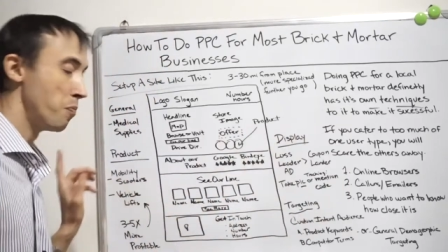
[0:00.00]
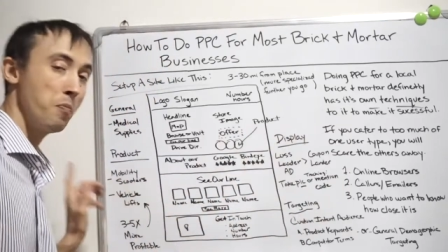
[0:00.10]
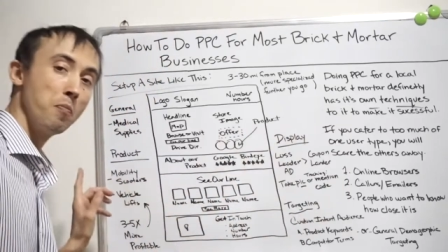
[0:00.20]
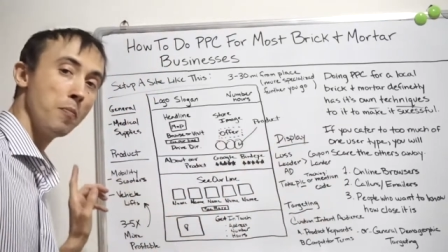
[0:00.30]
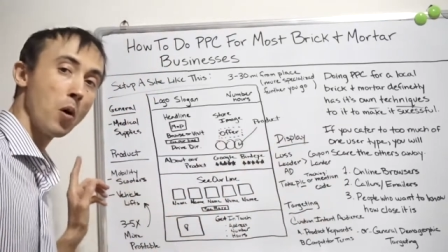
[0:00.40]

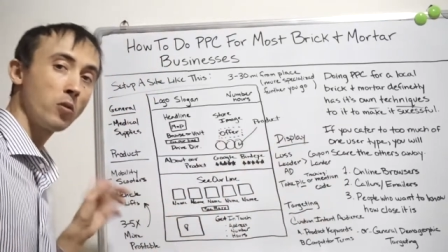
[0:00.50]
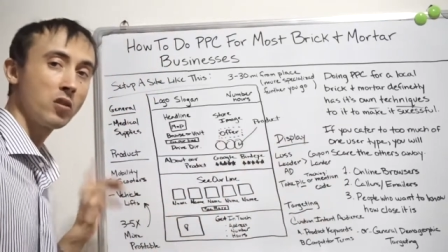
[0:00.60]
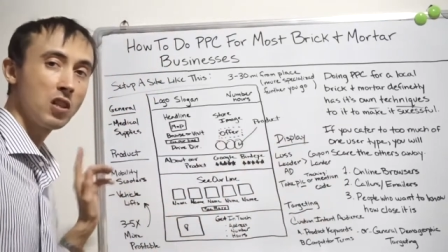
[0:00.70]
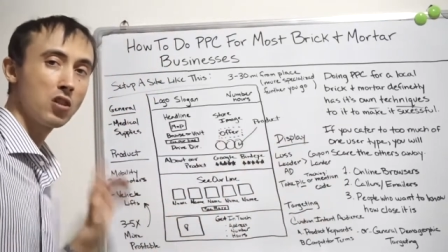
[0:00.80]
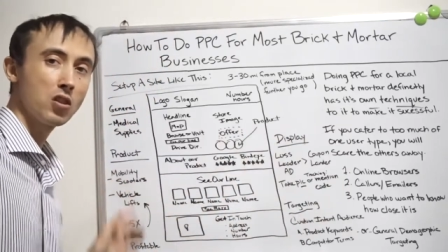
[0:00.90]

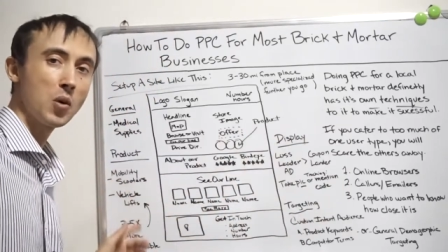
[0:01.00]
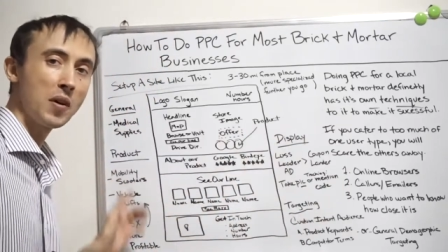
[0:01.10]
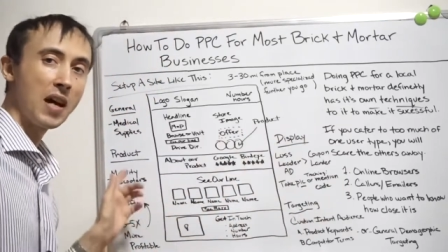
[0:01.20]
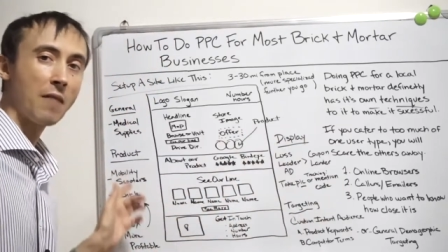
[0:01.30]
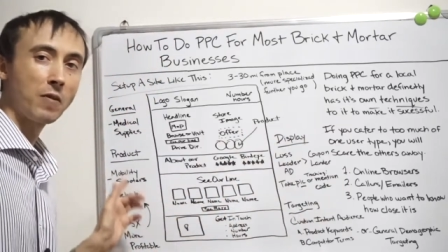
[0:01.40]
mostly just
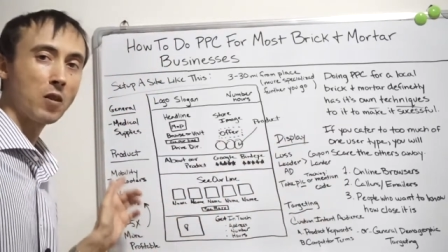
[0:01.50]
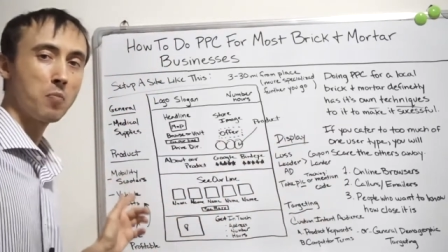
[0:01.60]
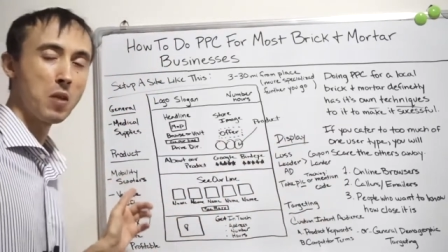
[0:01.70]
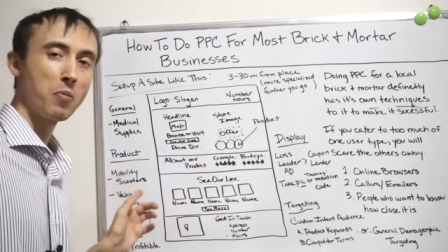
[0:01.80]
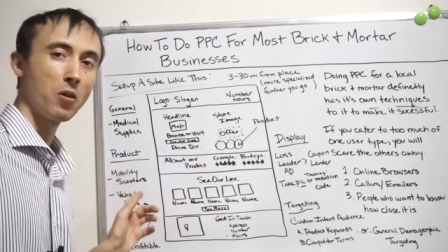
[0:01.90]
going after the
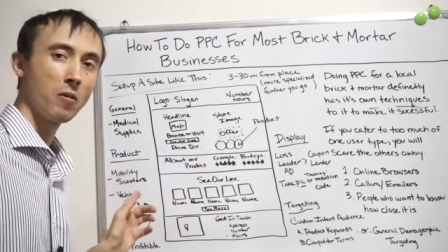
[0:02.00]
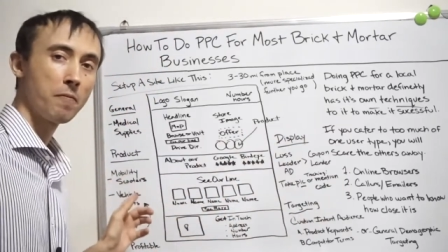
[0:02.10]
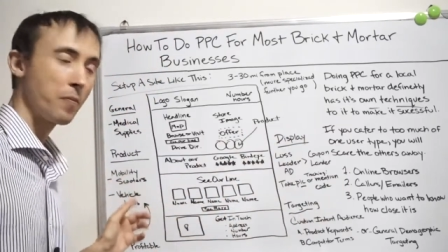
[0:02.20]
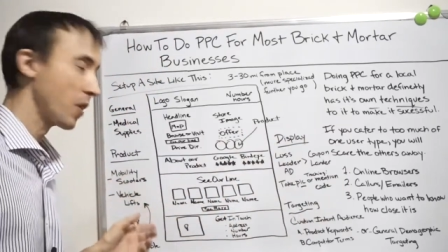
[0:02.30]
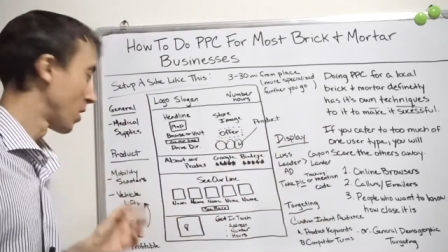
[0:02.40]

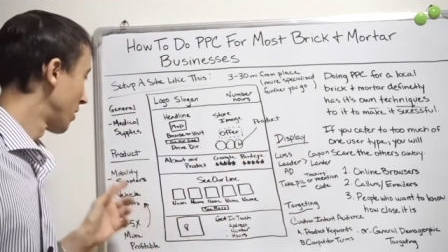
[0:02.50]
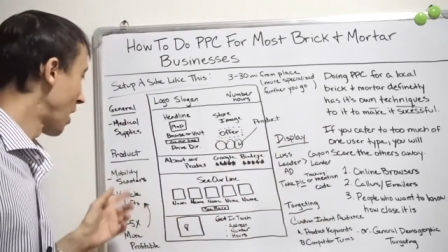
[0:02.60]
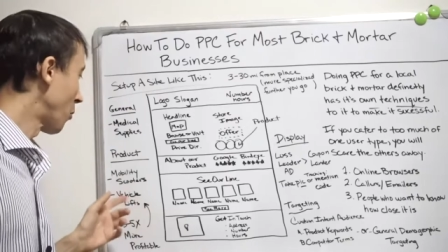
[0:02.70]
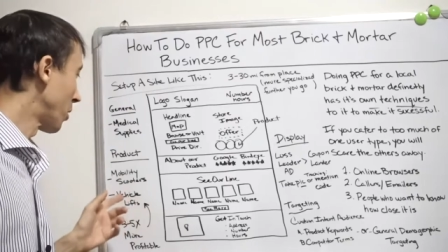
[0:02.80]
people that